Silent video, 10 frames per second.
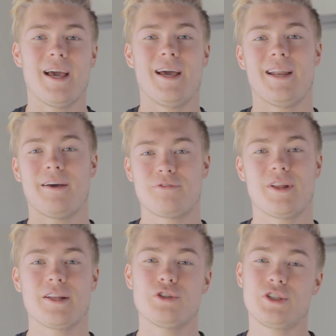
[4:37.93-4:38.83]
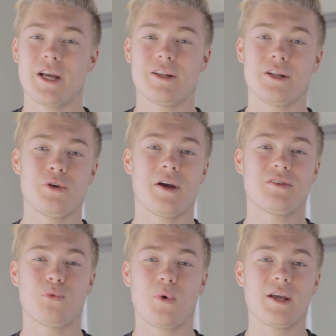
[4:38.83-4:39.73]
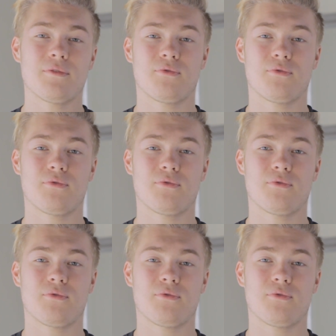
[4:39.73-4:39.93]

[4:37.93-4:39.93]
and after that you check that you have the right